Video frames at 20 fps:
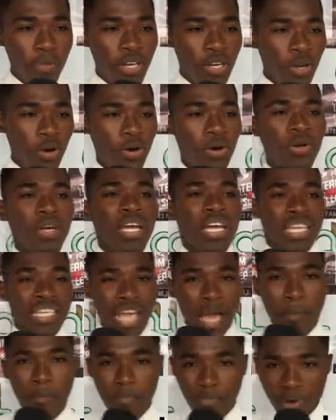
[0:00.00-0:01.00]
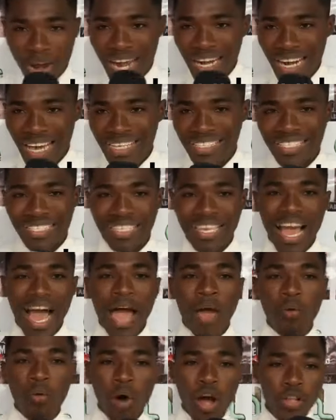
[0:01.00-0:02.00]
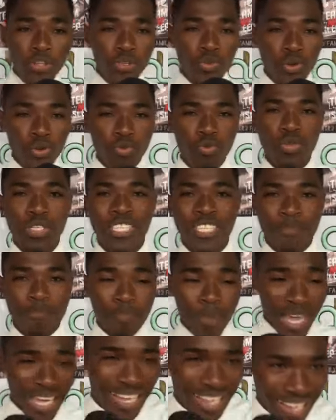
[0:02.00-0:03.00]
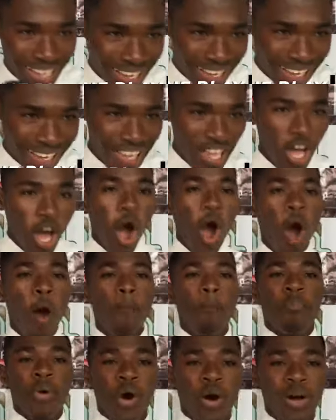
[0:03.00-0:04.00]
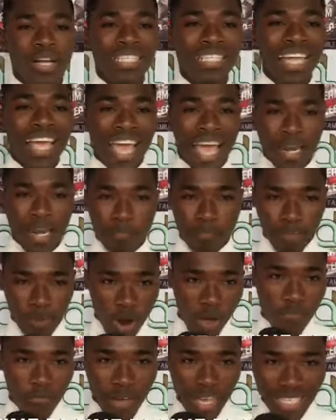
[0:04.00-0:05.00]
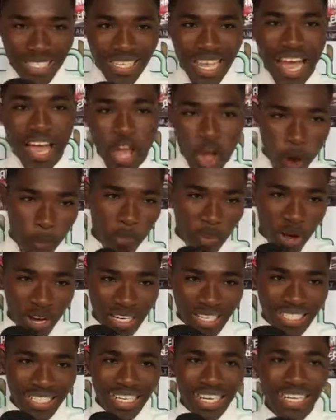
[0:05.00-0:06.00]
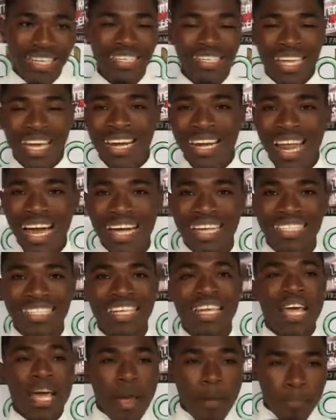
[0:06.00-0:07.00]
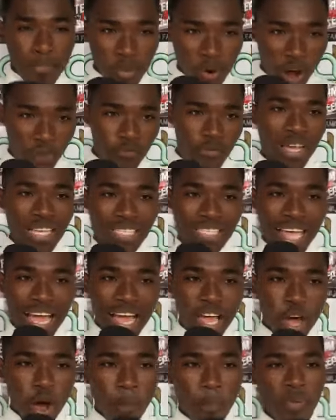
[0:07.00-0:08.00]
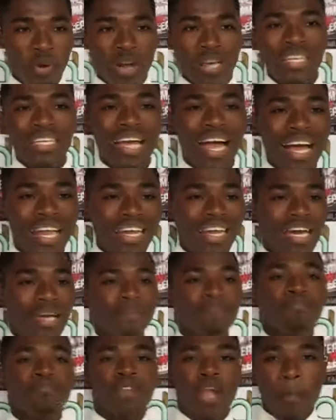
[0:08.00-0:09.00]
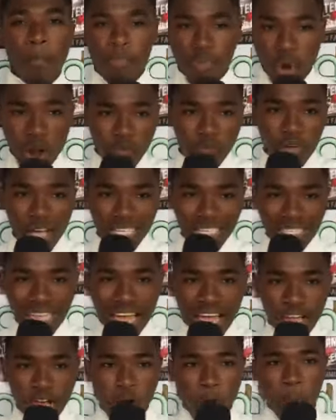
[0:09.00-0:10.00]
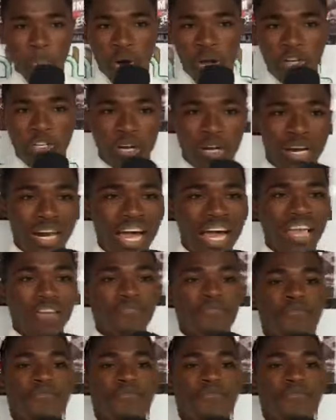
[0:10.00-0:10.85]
no ye brenase I want you to speak upon and prophesy upon the land, prophesy upon Ghana, prophesy upon your life,